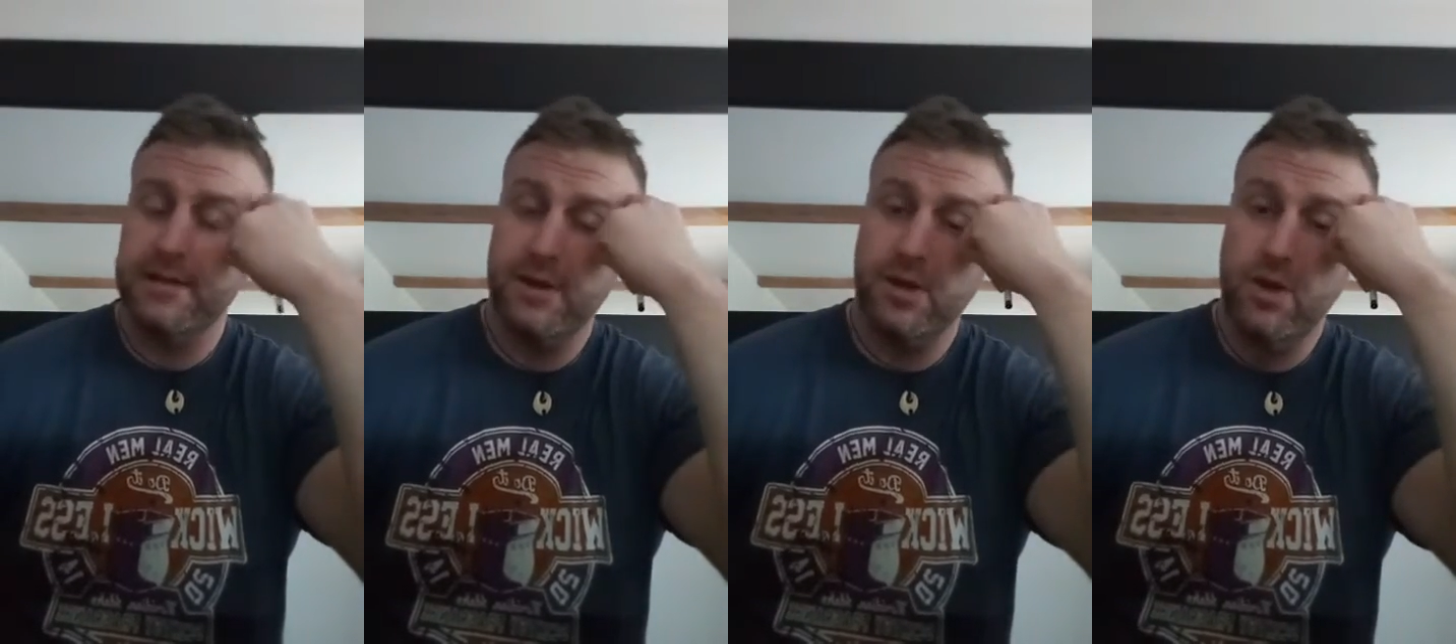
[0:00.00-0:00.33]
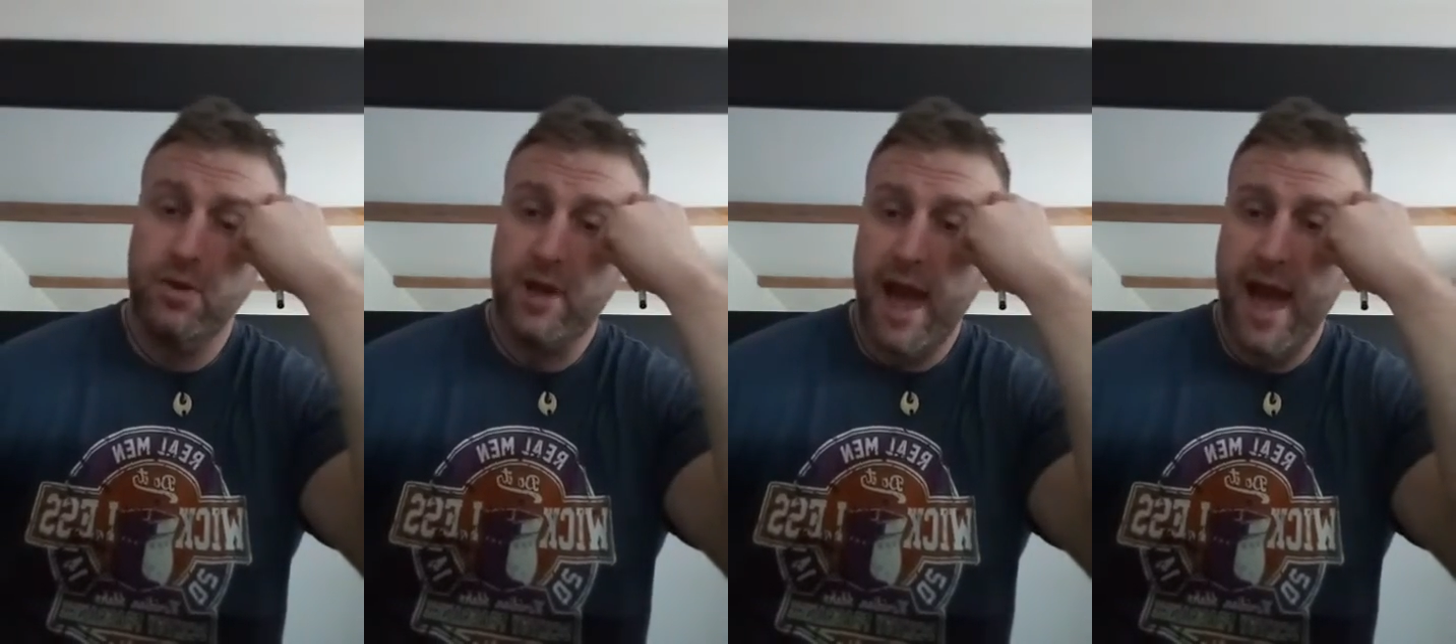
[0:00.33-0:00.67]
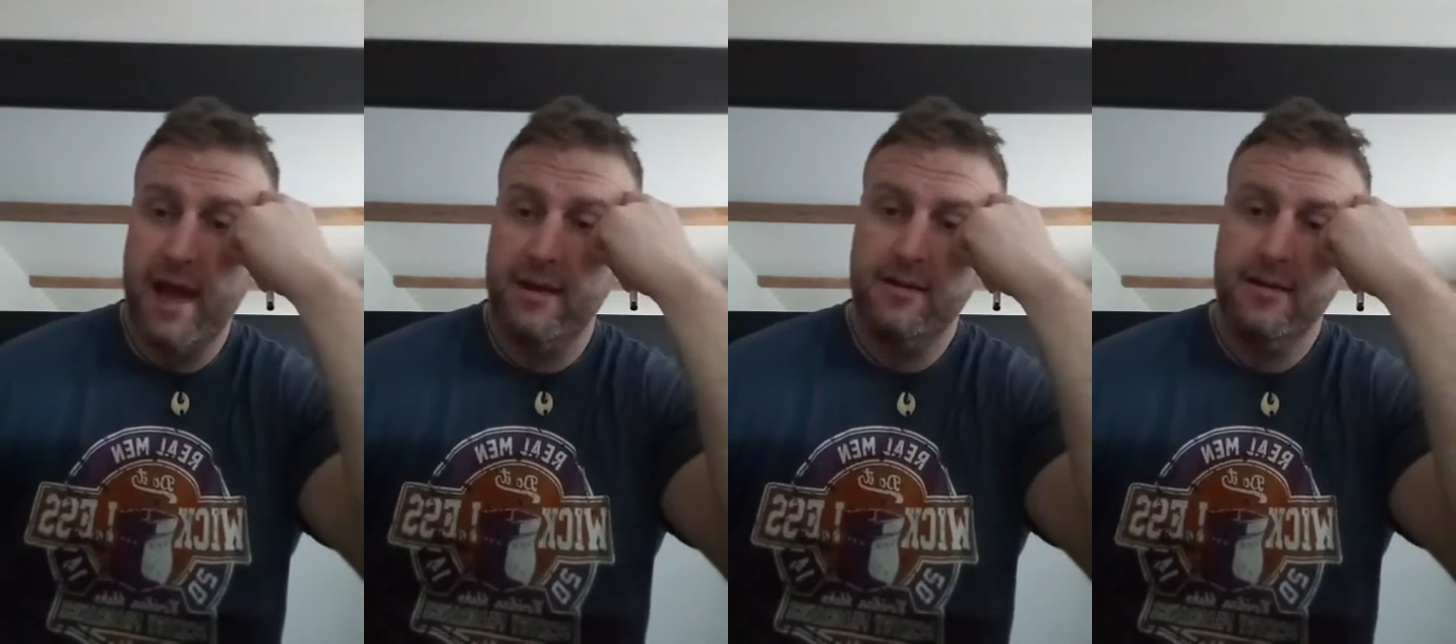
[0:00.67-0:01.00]
So you
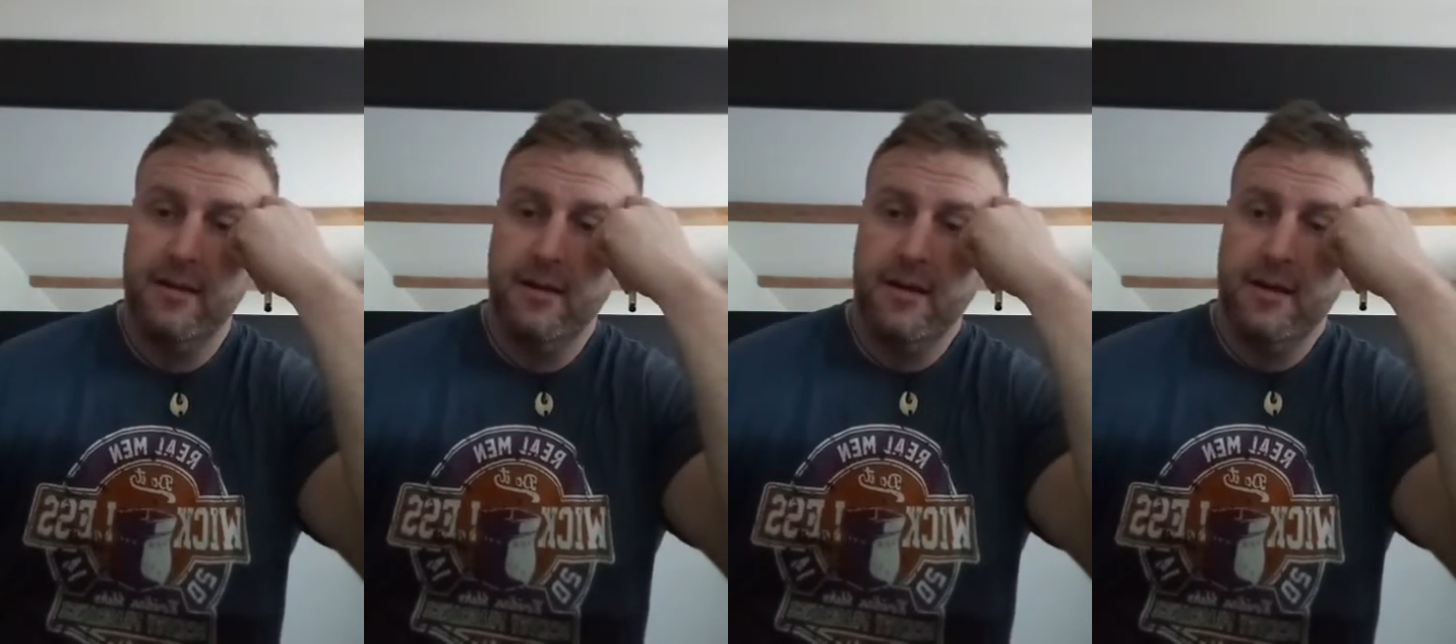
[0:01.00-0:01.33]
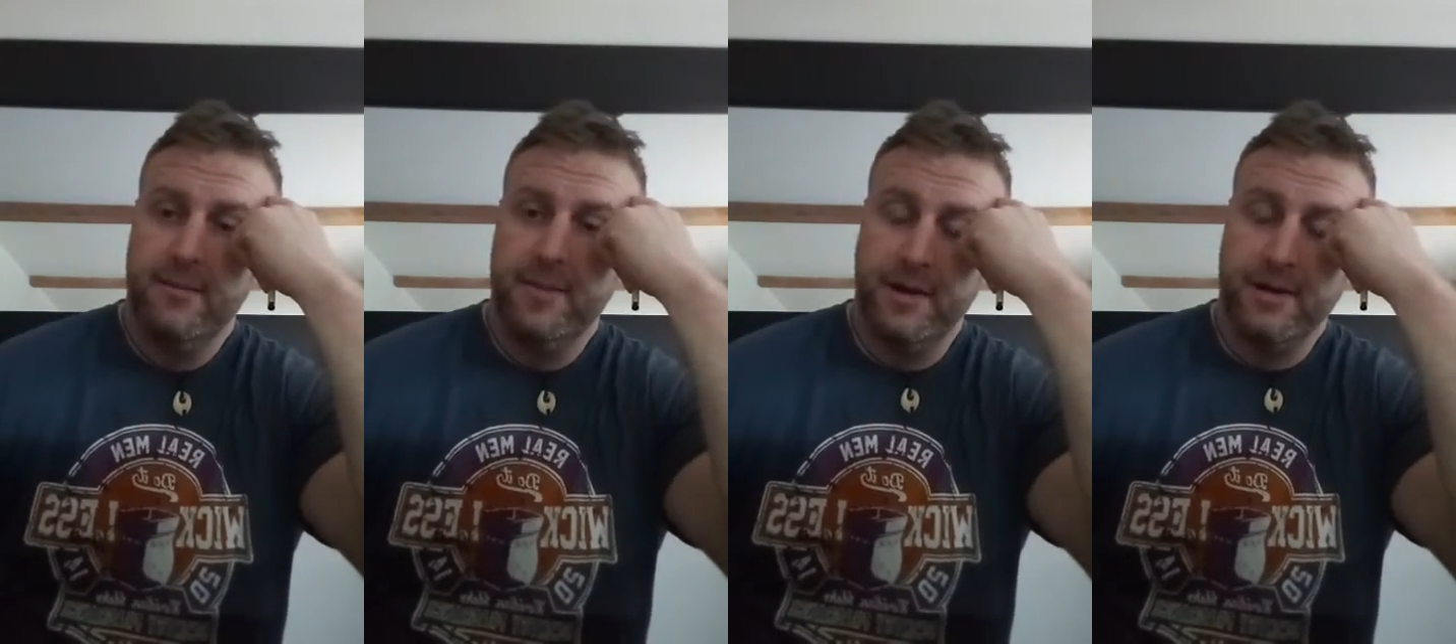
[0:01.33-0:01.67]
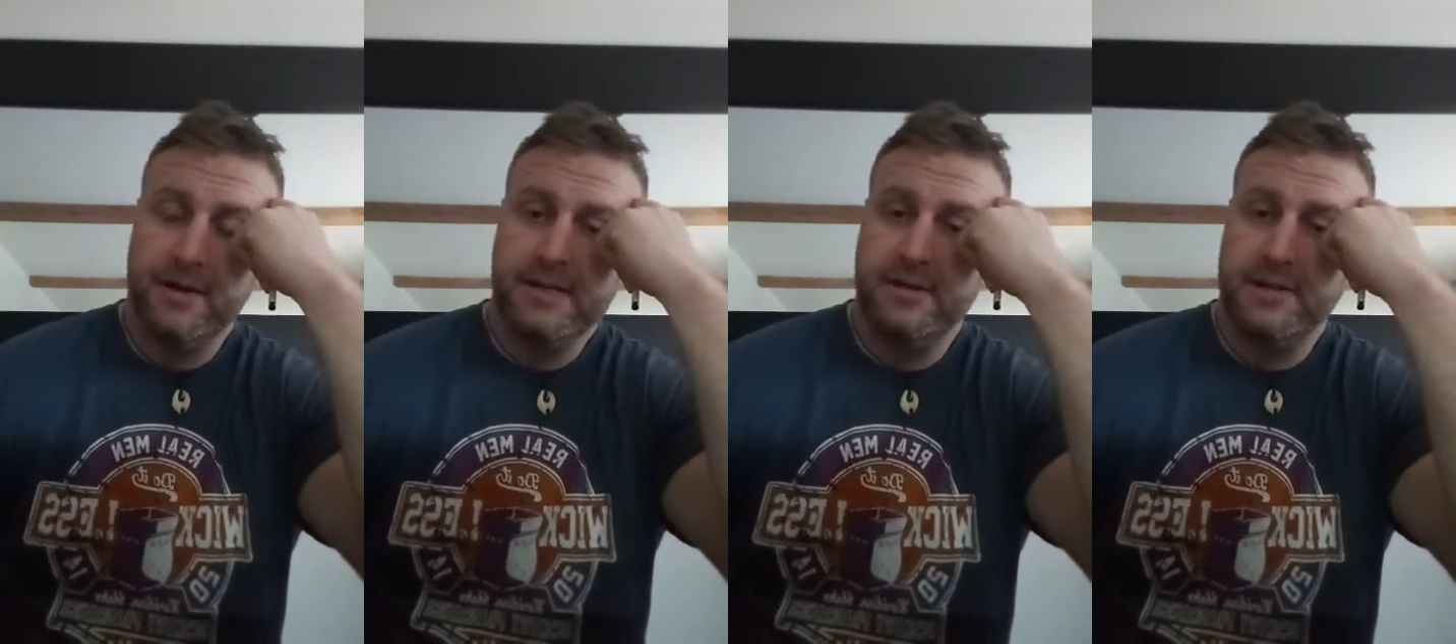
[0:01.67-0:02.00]
can build a
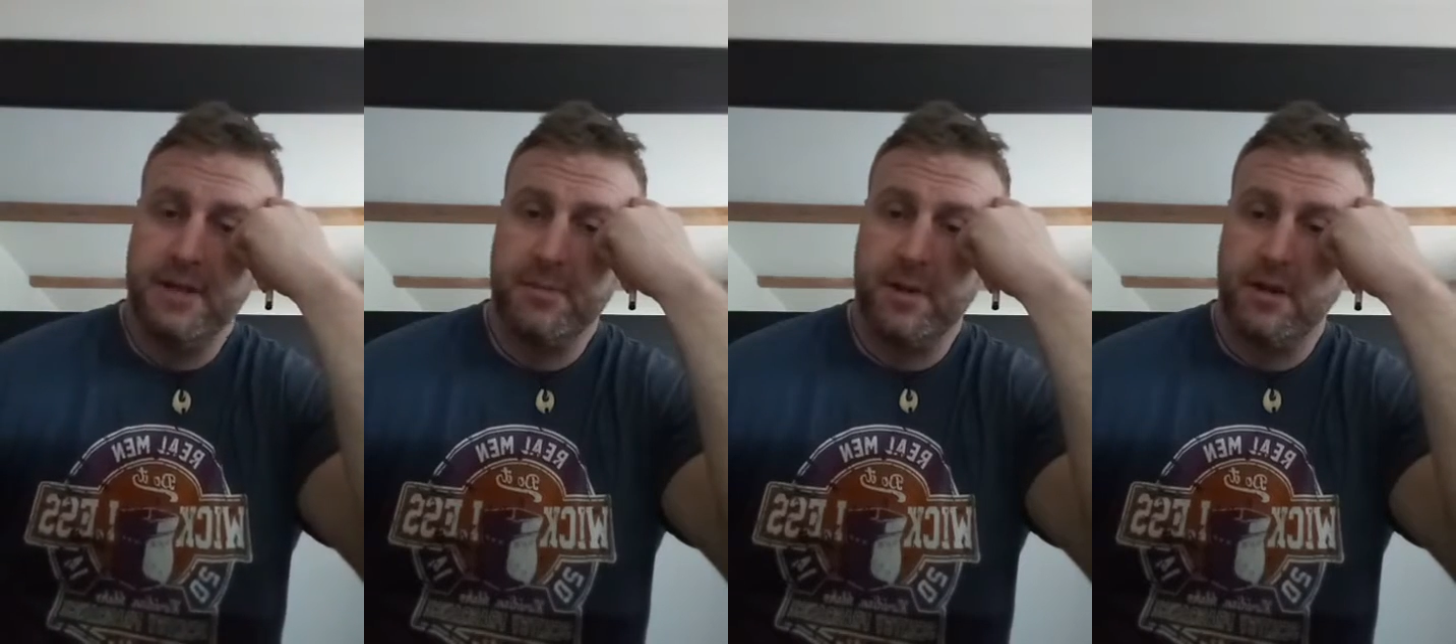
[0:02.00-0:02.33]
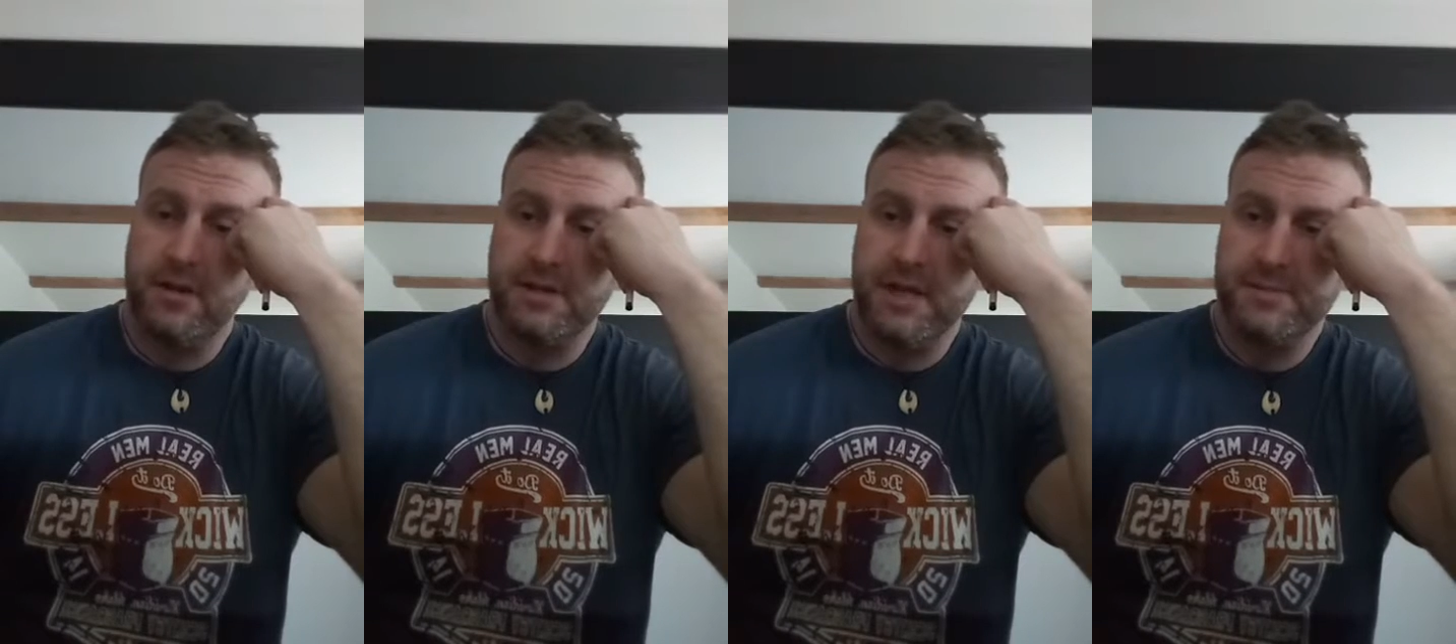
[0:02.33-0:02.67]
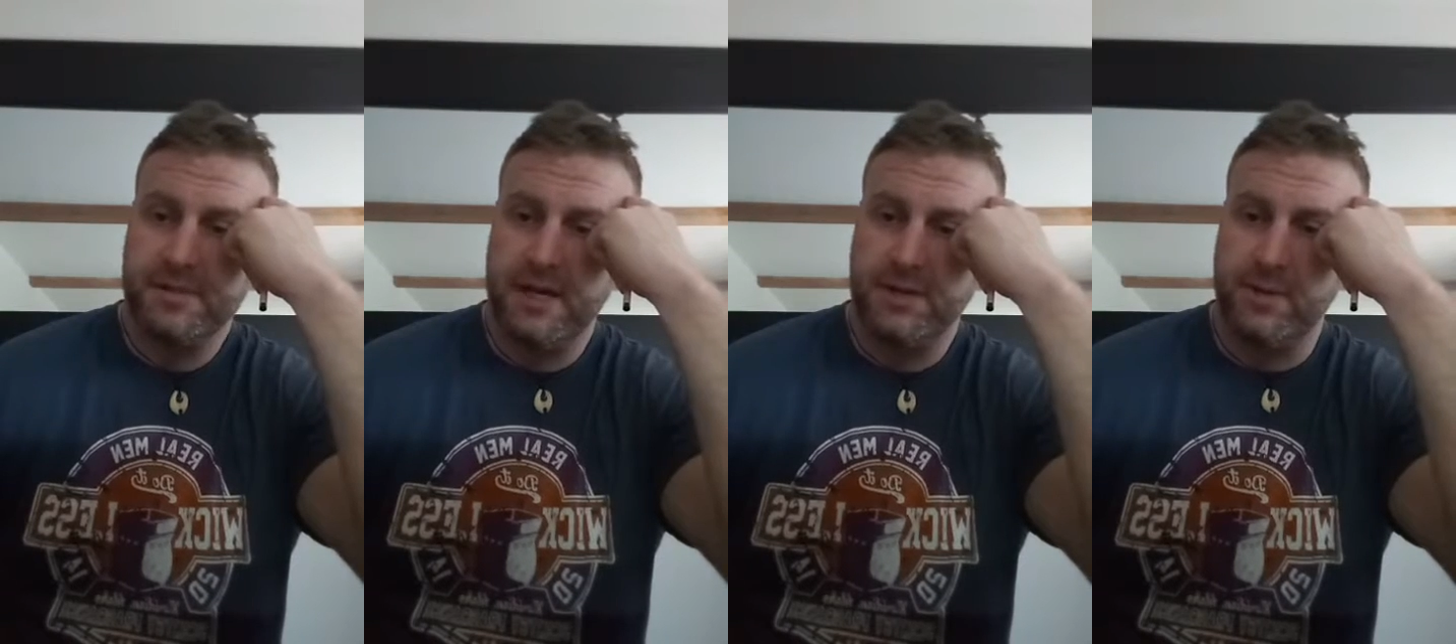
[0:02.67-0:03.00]
serious income on a lunchtime
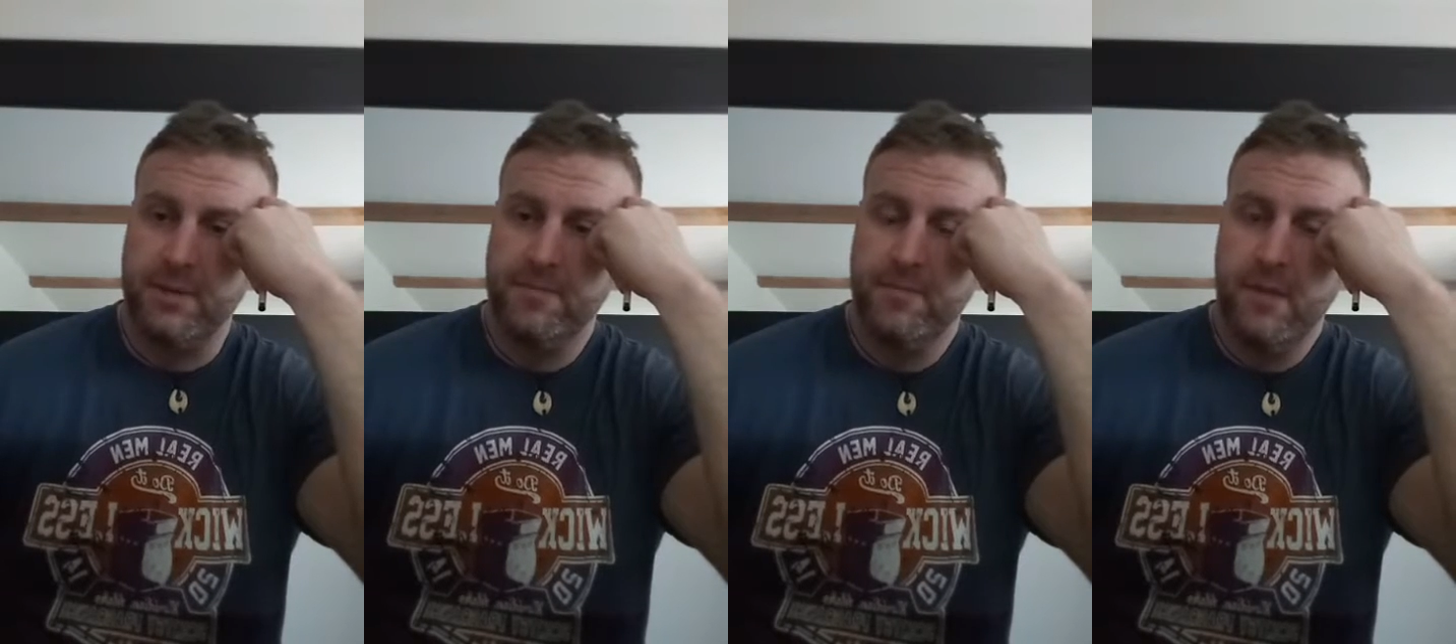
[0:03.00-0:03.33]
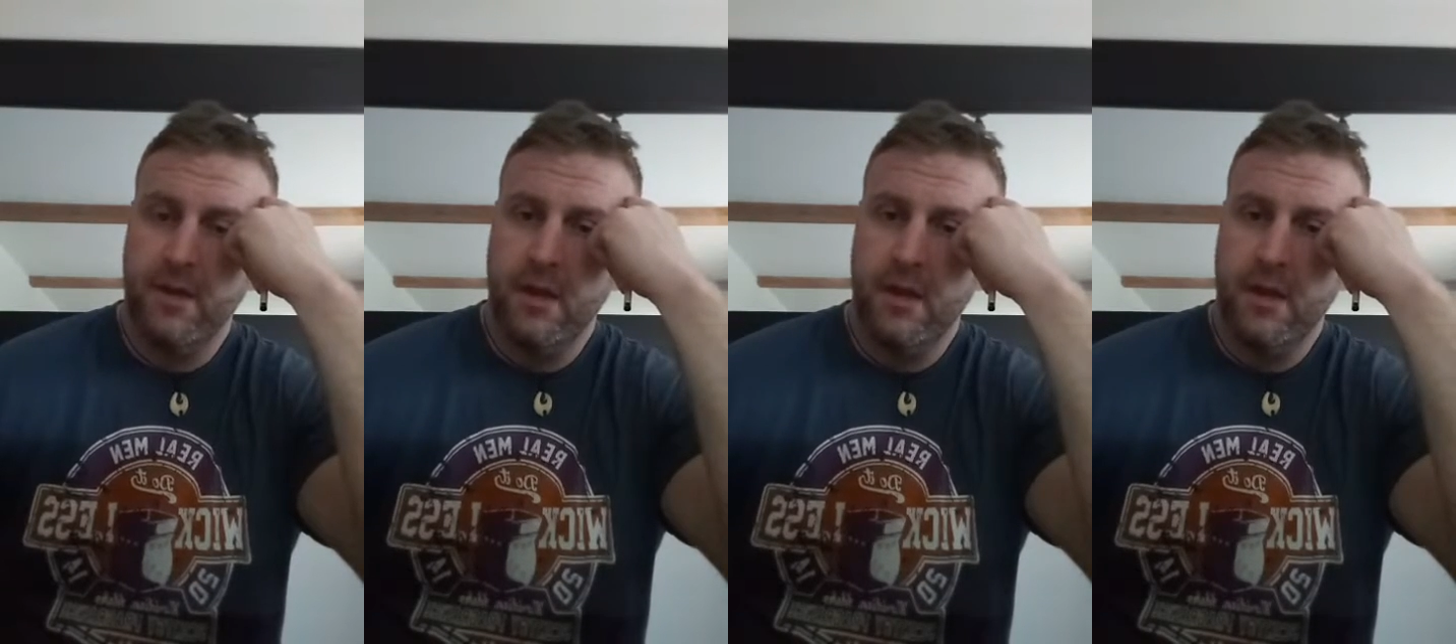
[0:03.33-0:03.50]
schedule.